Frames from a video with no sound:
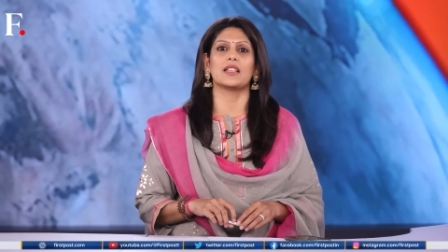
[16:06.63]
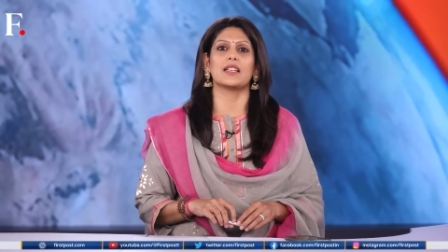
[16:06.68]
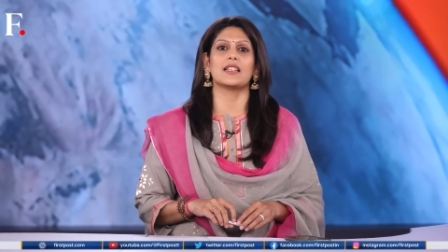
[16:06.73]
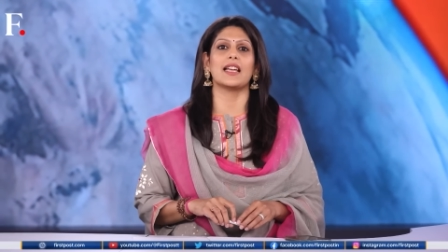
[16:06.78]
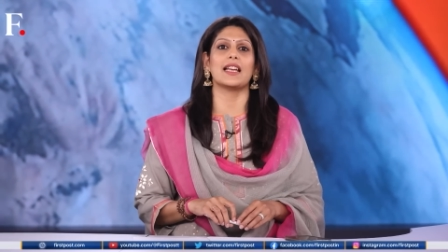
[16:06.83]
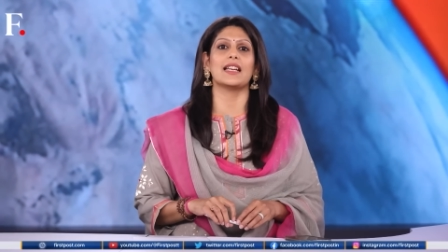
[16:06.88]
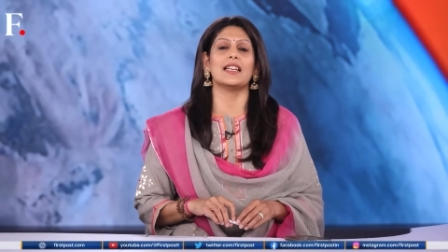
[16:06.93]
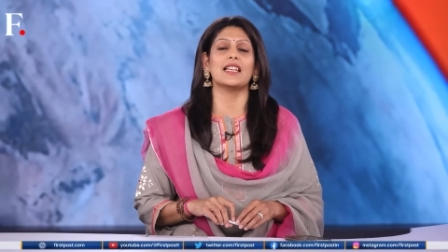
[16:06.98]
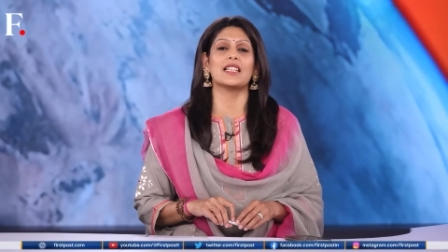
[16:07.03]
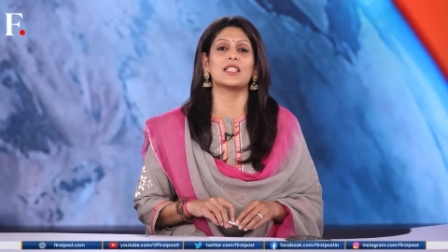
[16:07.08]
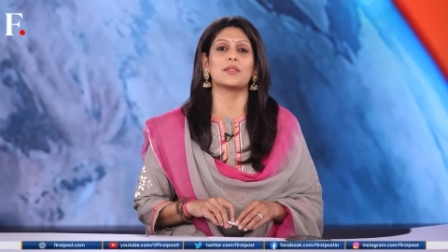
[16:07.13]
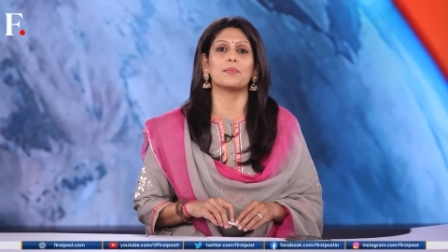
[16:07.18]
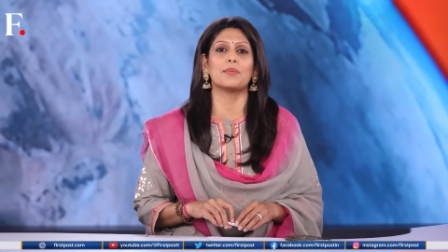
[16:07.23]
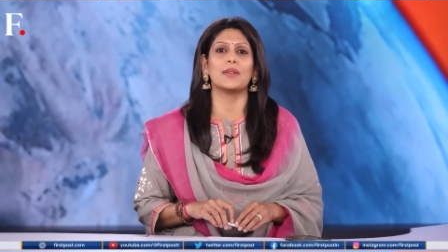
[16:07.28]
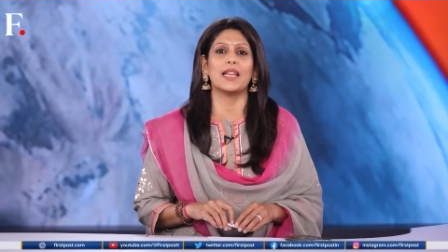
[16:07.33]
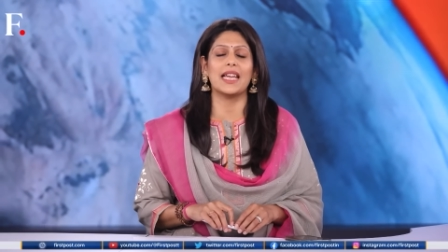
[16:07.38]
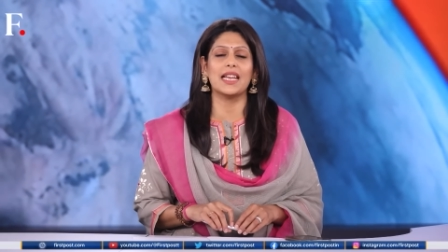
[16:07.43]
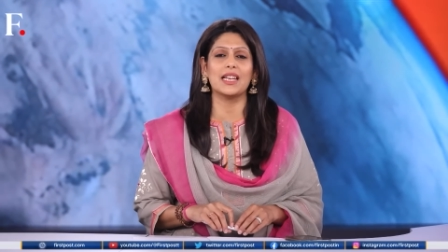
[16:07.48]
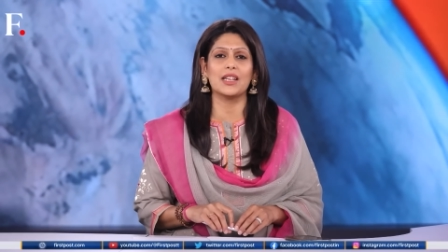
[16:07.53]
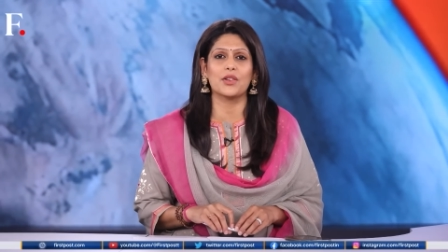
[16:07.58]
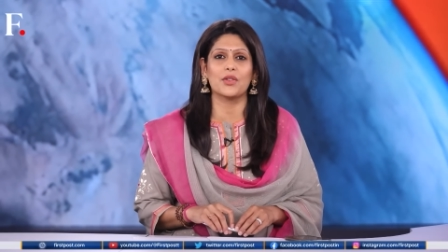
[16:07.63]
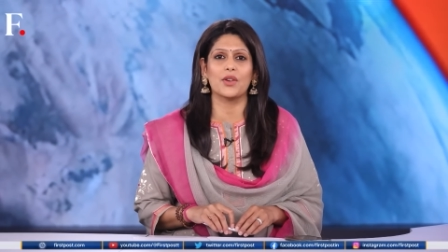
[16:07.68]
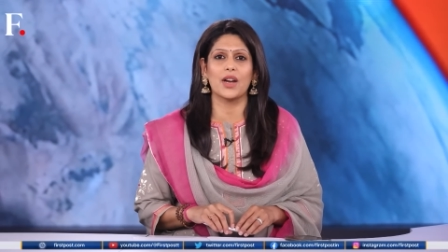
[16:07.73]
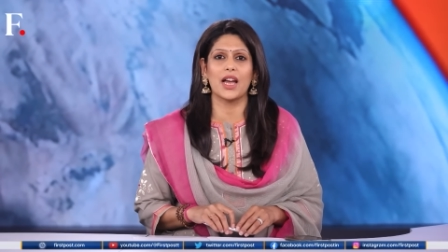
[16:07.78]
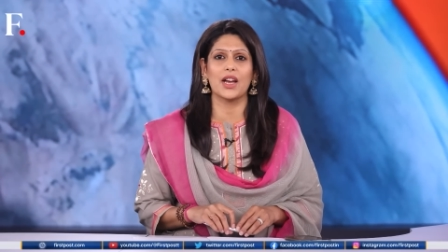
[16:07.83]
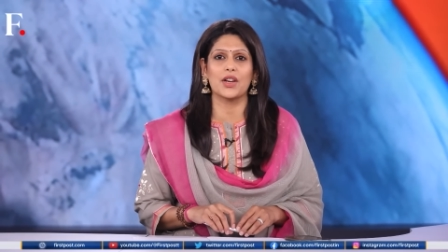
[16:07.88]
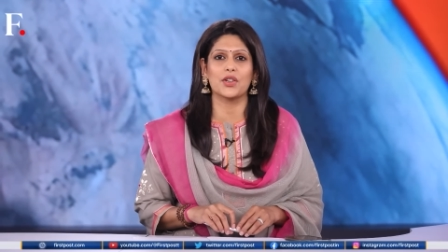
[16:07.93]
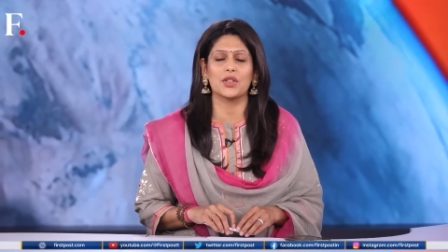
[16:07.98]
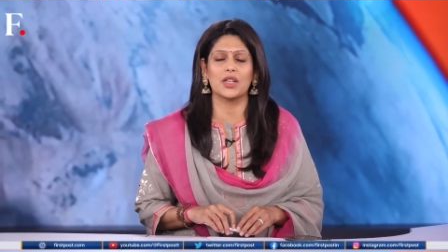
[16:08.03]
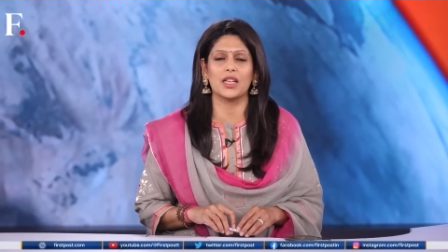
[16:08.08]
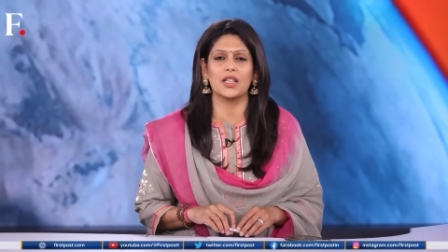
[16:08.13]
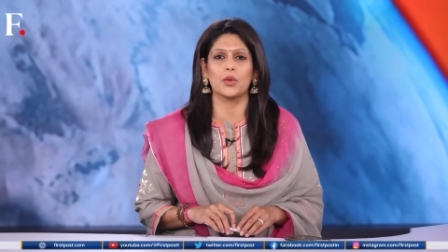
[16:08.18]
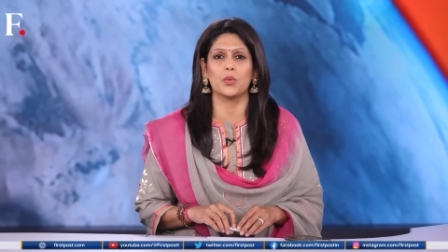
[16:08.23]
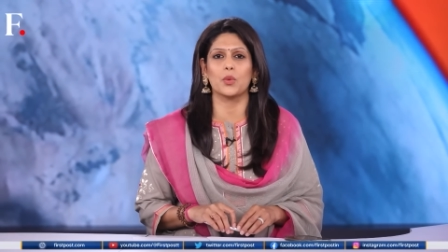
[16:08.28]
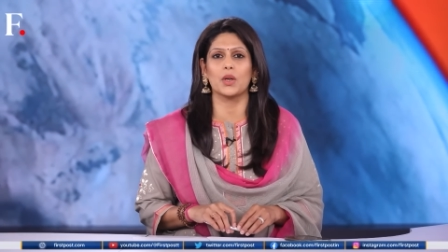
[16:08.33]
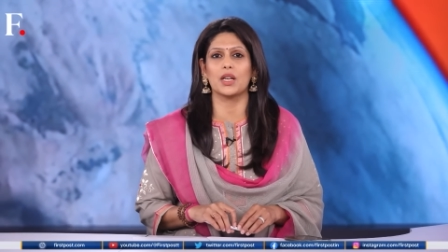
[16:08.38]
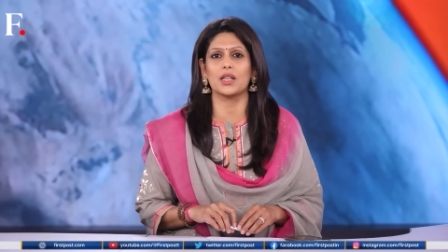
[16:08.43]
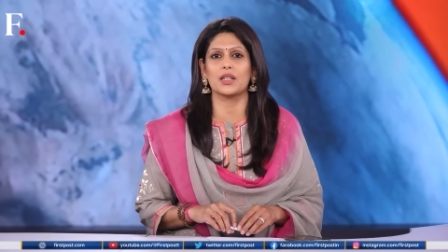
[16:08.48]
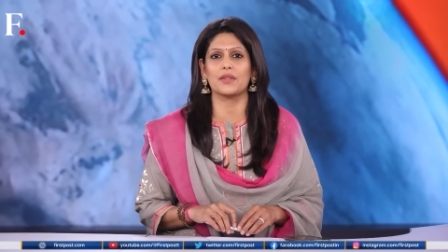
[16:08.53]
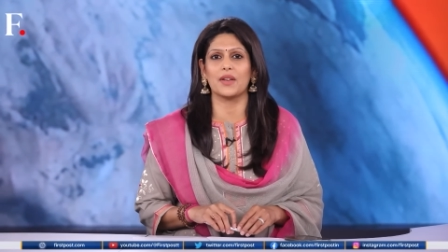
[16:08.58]
the deadliest plane crash in the
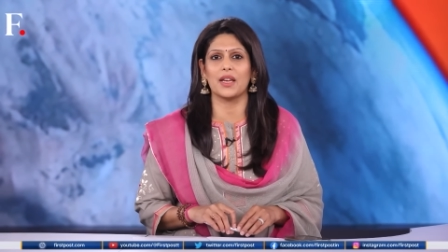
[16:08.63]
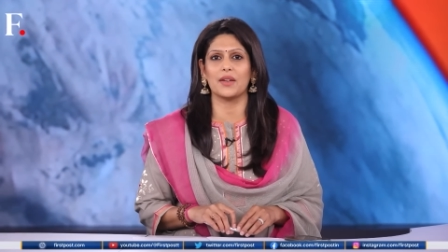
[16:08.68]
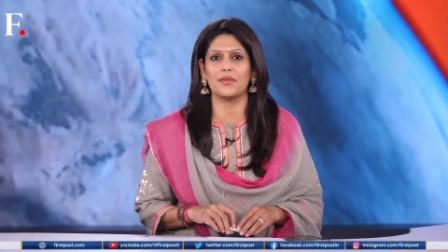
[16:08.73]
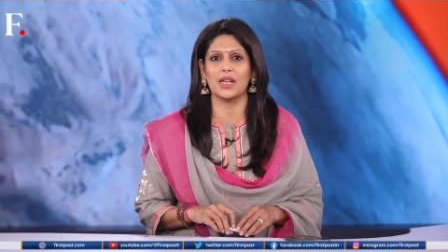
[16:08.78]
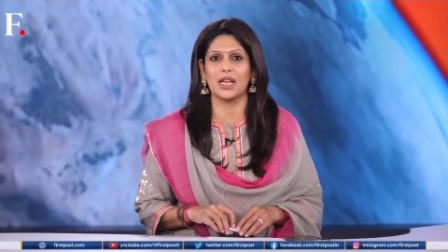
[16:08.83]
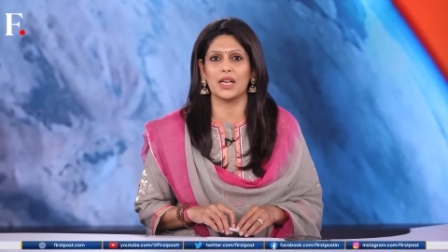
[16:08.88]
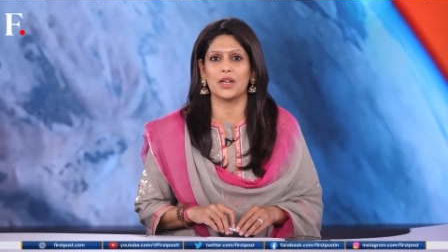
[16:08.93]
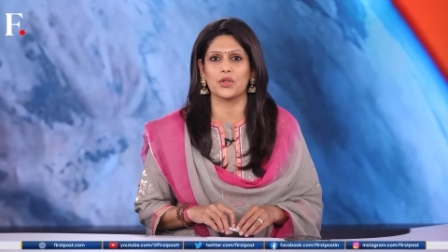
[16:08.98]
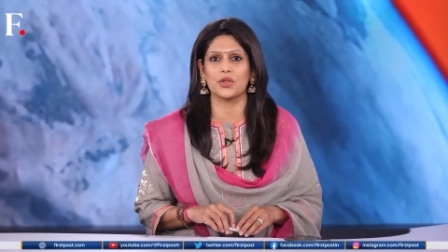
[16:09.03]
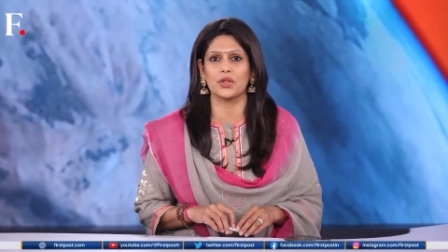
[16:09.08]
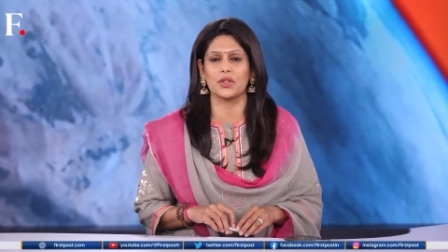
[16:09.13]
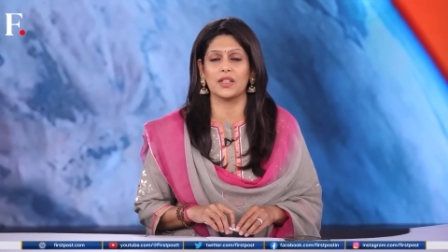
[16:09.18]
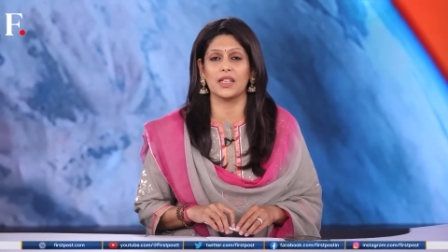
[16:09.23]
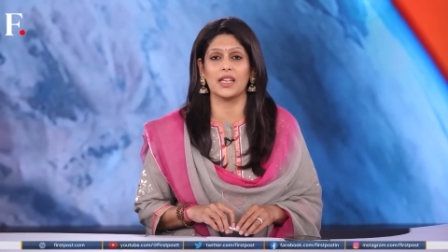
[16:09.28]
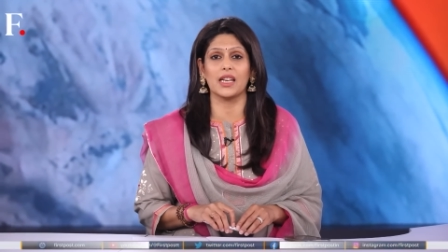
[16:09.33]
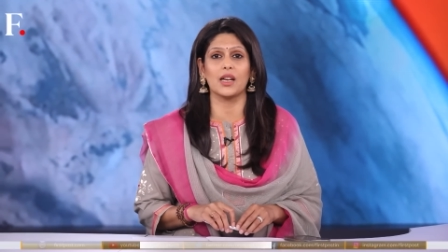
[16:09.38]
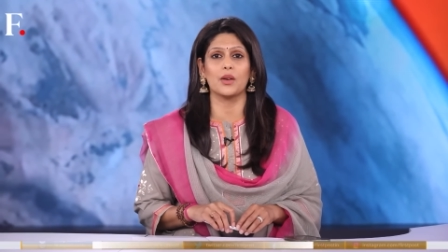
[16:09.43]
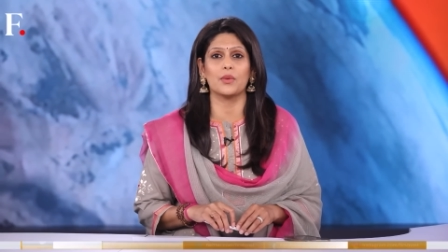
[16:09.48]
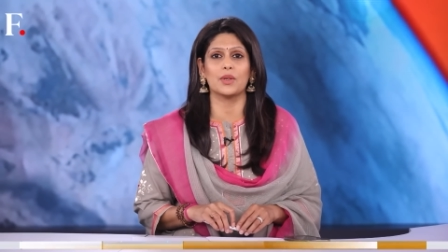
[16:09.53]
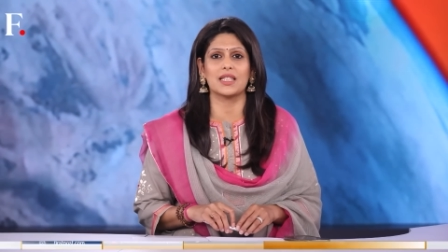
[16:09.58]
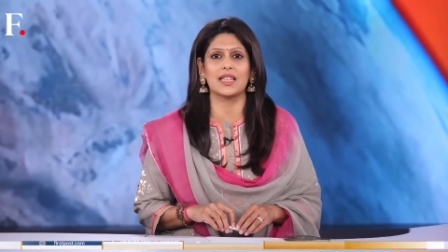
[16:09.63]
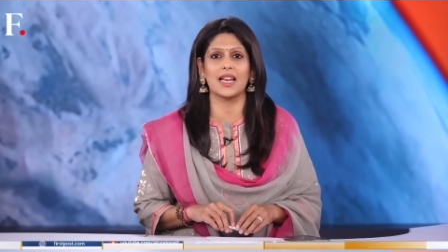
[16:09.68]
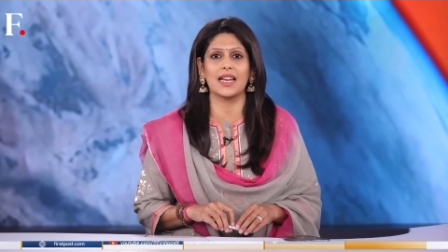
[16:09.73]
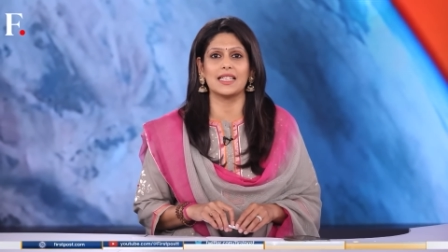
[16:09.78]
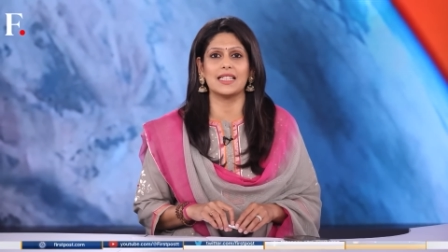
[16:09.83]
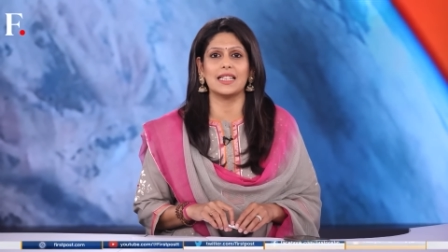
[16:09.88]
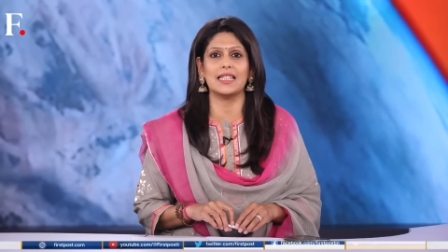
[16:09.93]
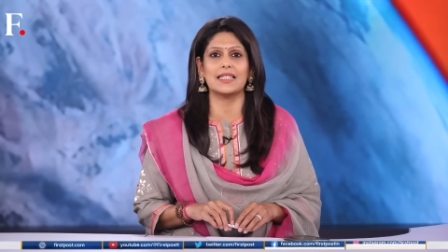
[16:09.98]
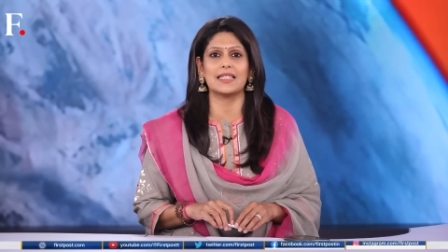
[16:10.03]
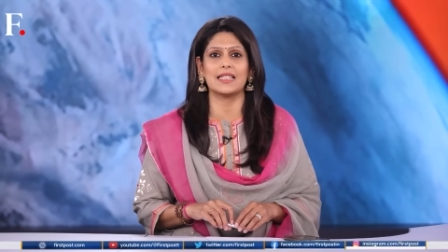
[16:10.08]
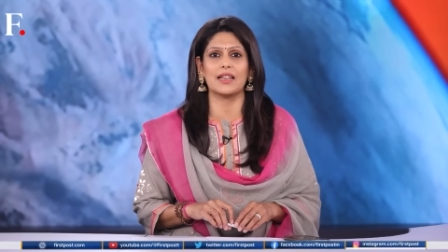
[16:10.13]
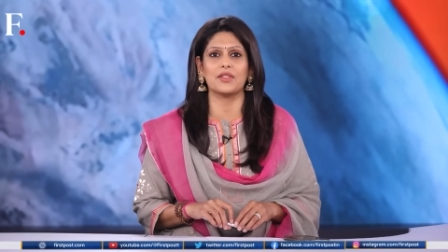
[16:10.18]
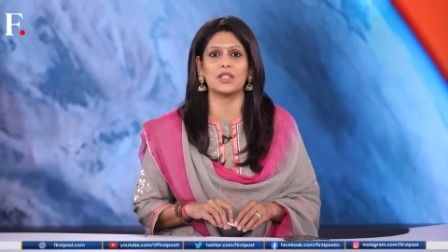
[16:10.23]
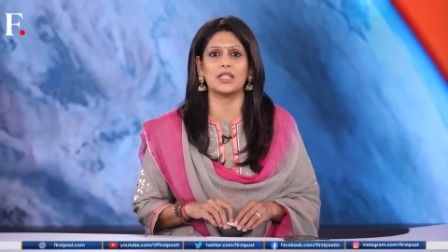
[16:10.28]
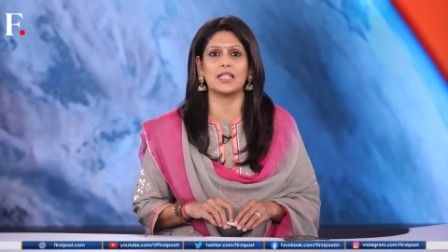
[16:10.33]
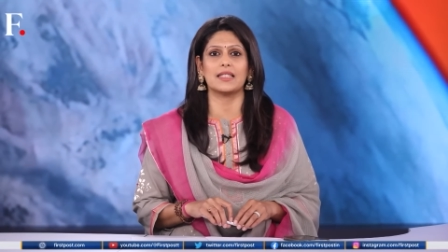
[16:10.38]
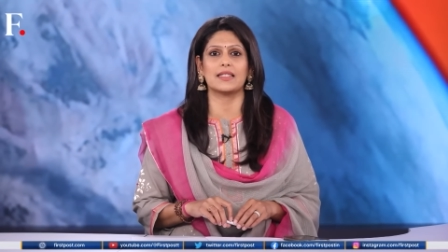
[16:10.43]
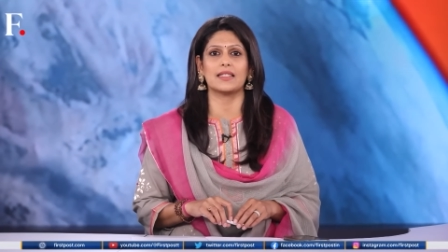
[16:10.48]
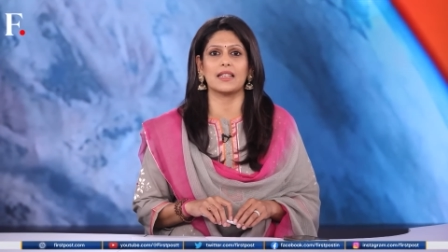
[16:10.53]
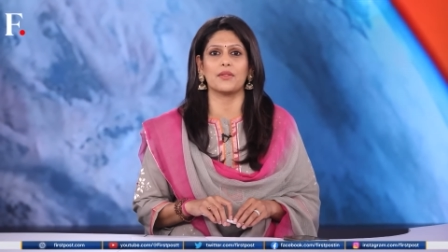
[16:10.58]
world of aviation. The year was nineteen
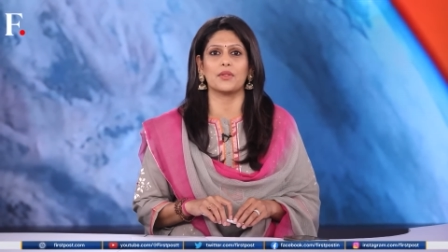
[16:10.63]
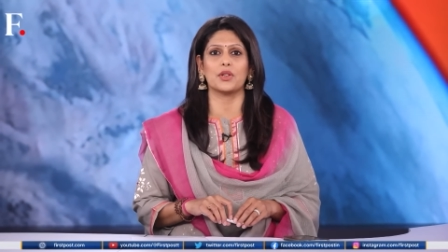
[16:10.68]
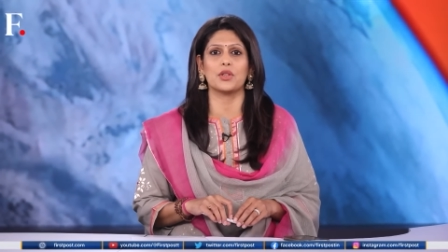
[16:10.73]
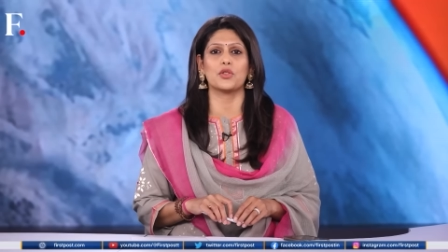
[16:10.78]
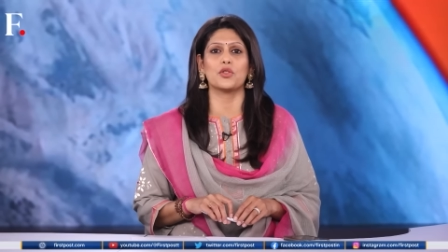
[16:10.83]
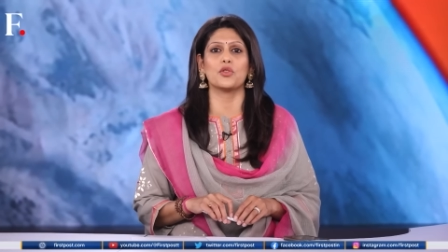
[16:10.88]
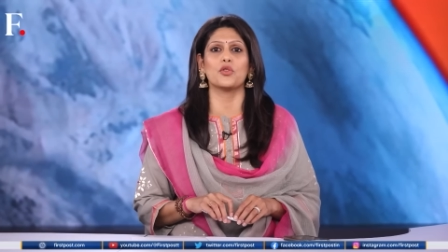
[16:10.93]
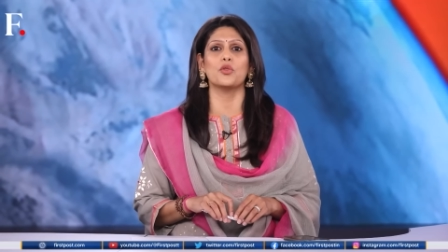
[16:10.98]
seventy-seven.